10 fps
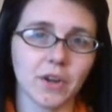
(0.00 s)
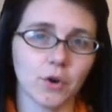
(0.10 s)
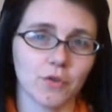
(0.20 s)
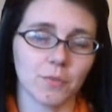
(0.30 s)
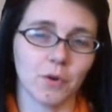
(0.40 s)
I go
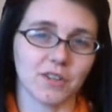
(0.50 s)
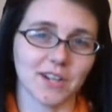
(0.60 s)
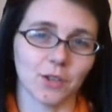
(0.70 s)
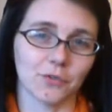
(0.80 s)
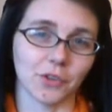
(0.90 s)
over to
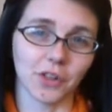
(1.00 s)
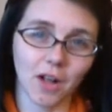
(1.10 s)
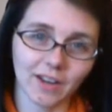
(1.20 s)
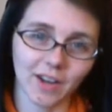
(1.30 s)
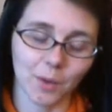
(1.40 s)
Pocatello for the
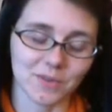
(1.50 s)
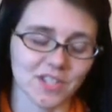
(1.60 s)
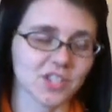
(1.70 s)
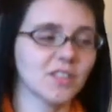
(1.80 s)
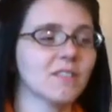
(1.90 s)
clogging
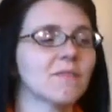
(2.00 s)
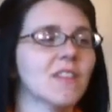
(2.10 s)
competition,